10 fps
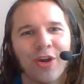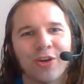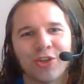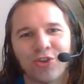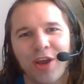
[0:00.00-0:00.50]

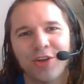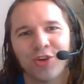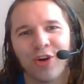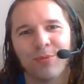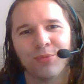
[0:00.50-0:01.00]

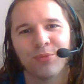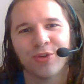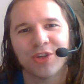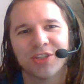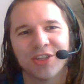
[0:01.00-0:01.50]
stranger
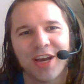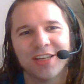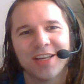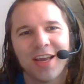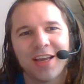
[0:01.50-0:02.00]
approaching
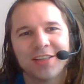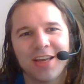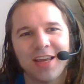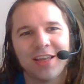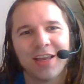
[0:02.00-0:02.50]
sight.
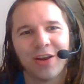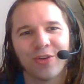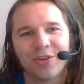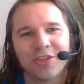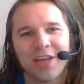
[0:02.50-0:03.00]
Take care,
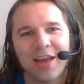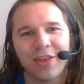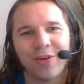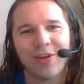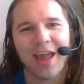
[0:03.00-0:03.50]
stand
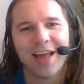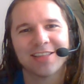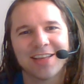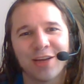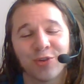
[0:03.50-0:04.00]
there,
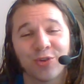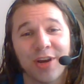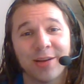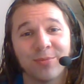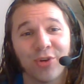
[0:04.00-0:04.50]
cat's eyes are
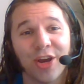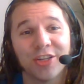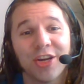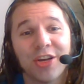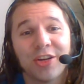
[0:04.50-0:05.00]
shining
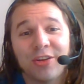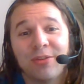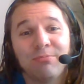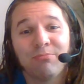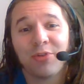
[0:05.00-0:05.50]
bright.
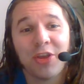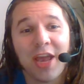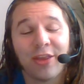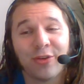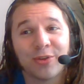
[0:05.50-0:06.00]

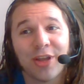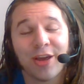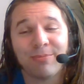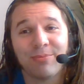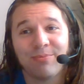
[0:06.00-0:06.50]
Yeah, there's
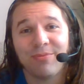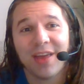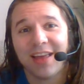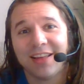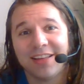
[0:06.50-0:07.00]
like,
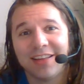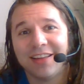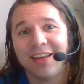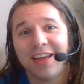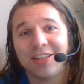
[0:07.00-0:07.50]

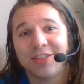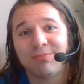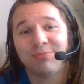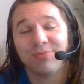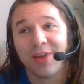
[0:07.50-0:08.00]
it's
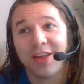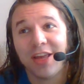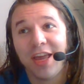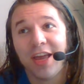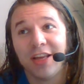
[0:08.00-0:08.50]

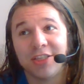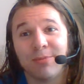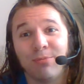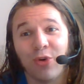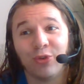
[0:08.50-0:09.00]
it's
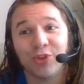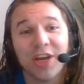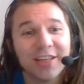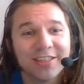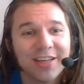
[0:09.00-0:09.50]
some
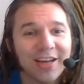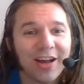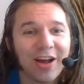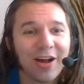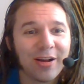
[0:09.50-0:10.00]
bullshit.
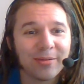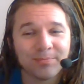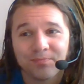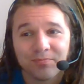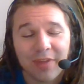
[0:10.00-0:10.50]
Um,
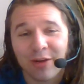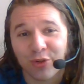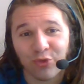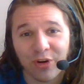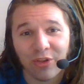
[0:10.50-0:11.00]
I'll
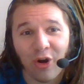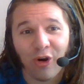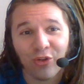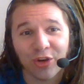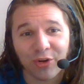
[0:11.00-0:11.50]
just read
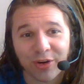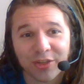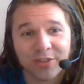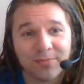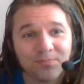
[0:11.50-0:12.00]
all the lyrics.